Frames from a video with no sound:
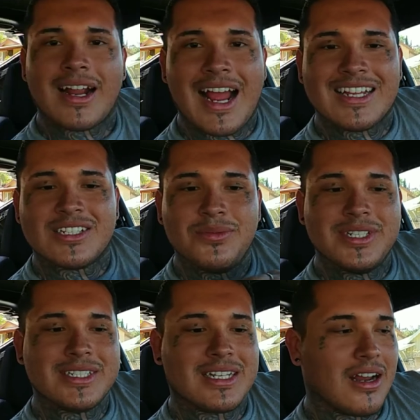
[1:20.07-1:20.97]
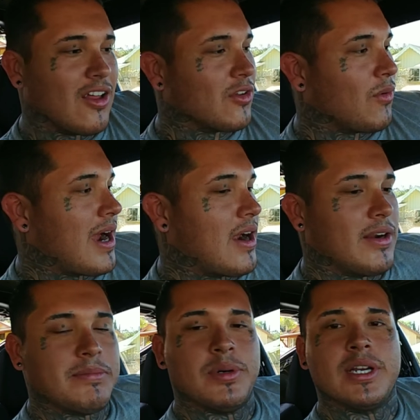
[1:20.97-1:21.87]
guys, so we just got all the
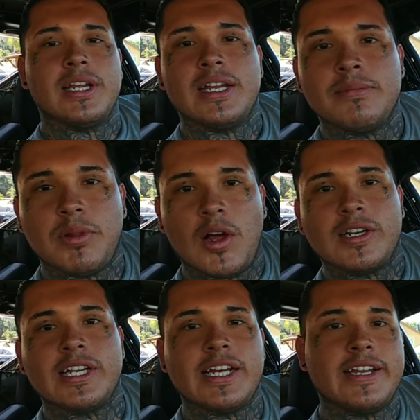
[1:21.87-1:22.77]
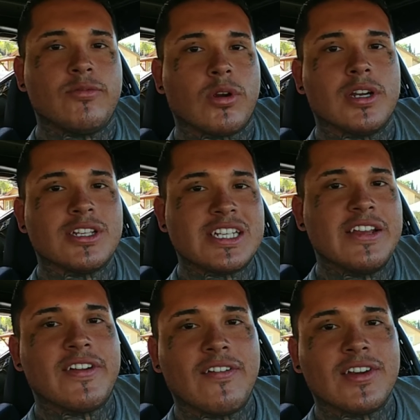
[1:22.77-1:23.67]
wiring put in, plugged in. We're gonna see
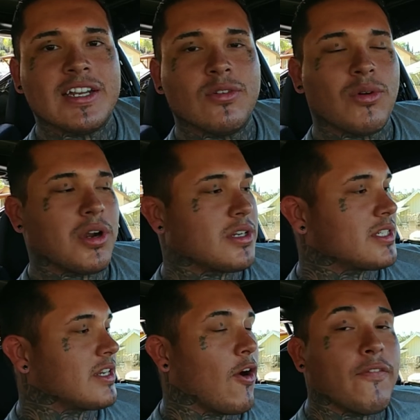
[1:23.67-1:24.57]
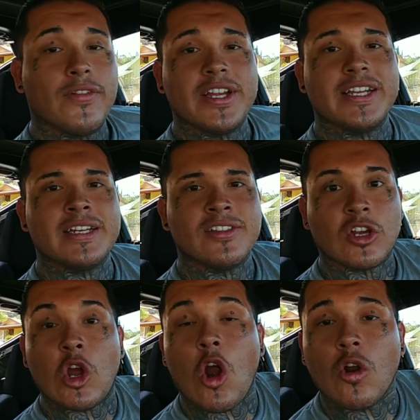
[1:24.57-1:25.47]
if everything works and hopefully the
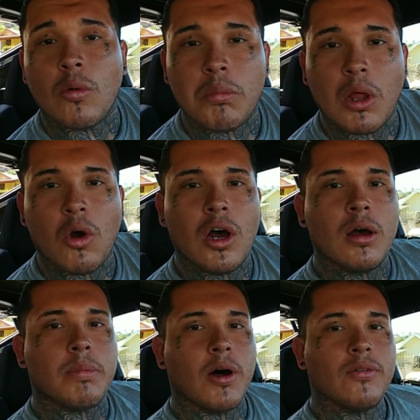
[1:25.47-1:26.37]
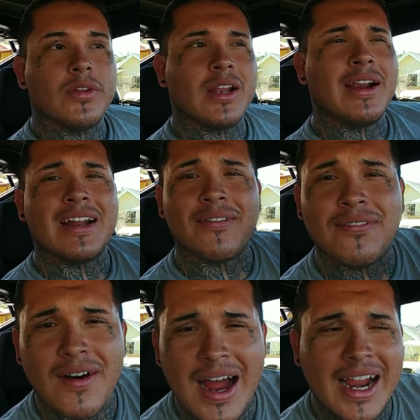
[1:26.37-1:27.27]
car don't blow up. Hopefully there ain't a
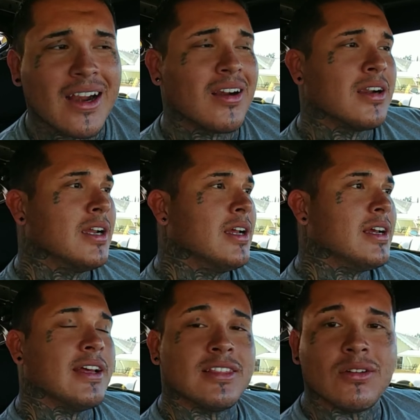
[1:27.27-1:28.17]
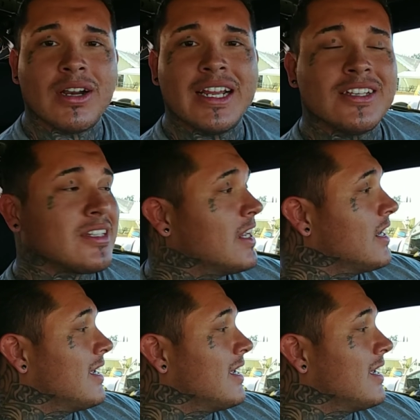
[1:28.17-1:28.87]
fire. If there is,